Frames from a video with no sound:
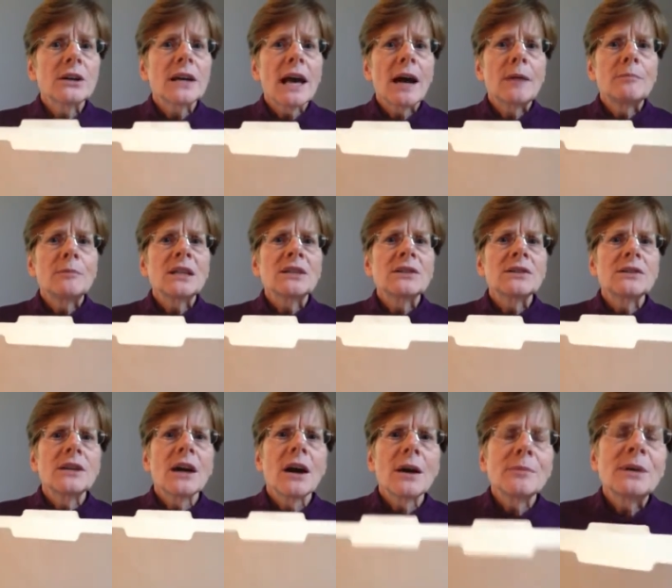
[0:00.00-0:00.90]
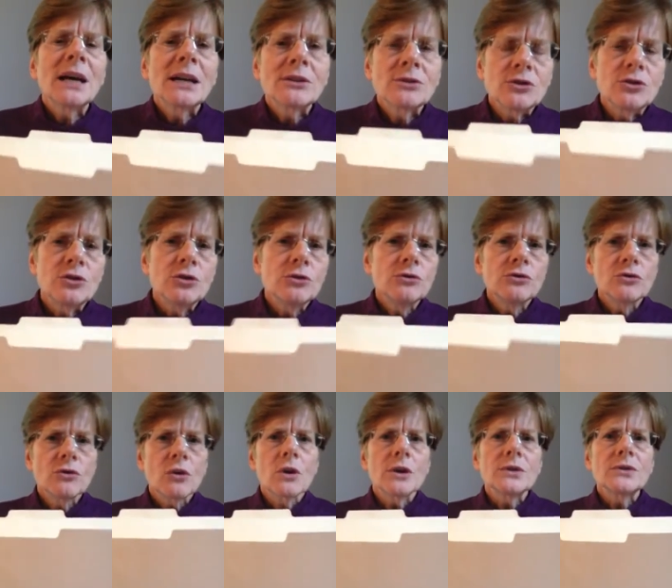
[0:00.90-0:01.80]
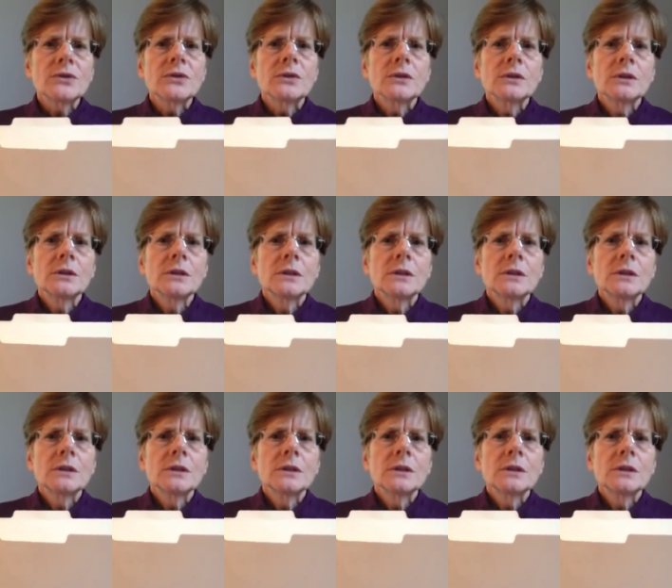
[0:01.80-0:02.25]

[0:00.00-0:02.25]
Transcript: cabinets. Now I'm down to 2 drawers.